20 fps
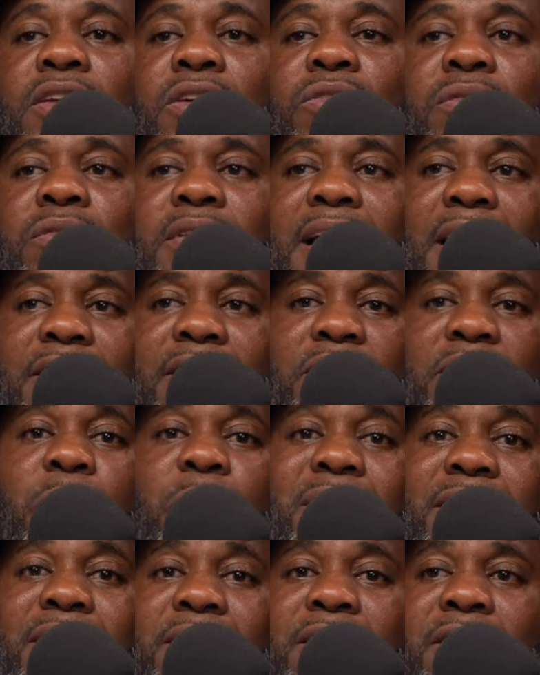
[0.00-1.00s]
You know, that's
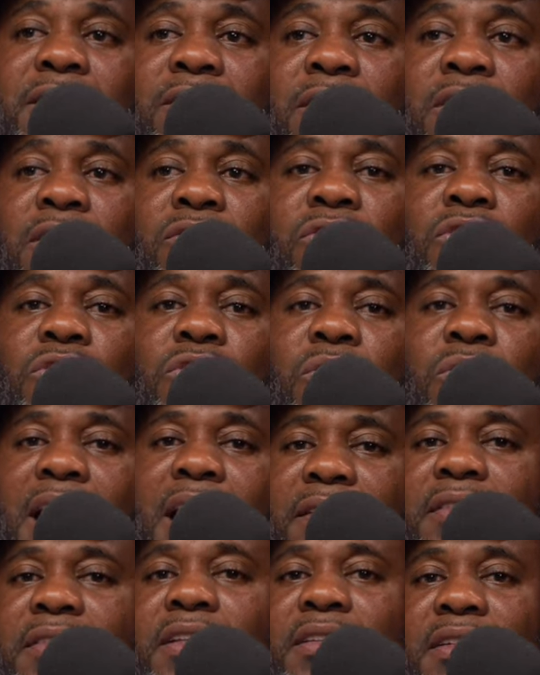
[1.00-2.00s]
a business. So you
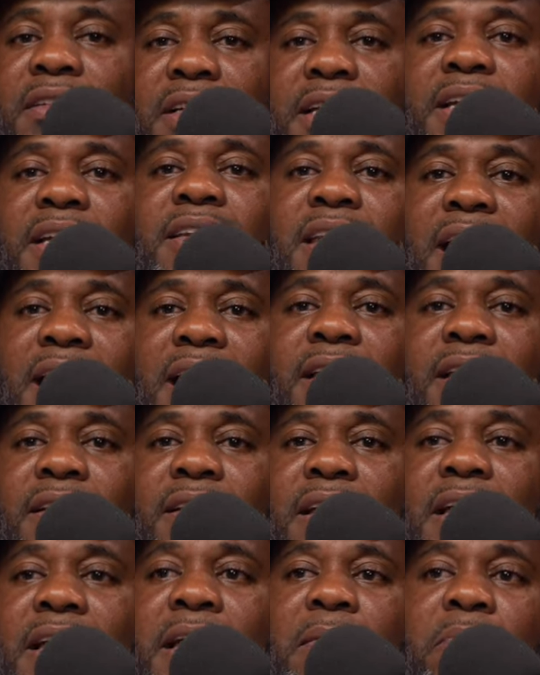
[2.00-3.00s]
have to look at
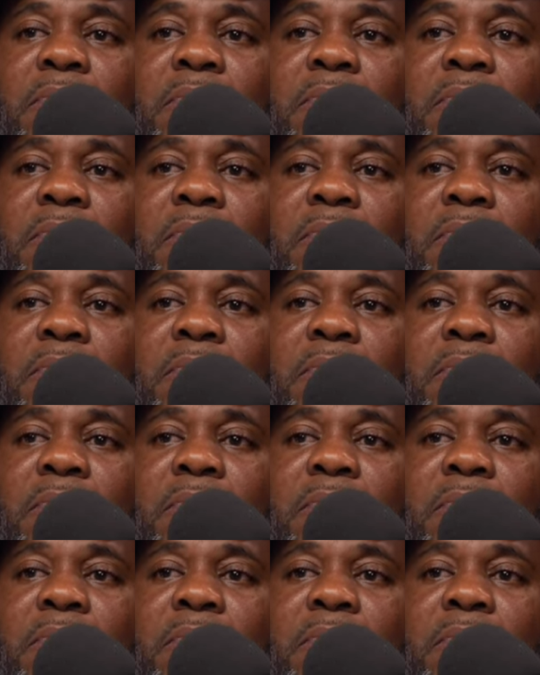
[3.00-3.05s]
that.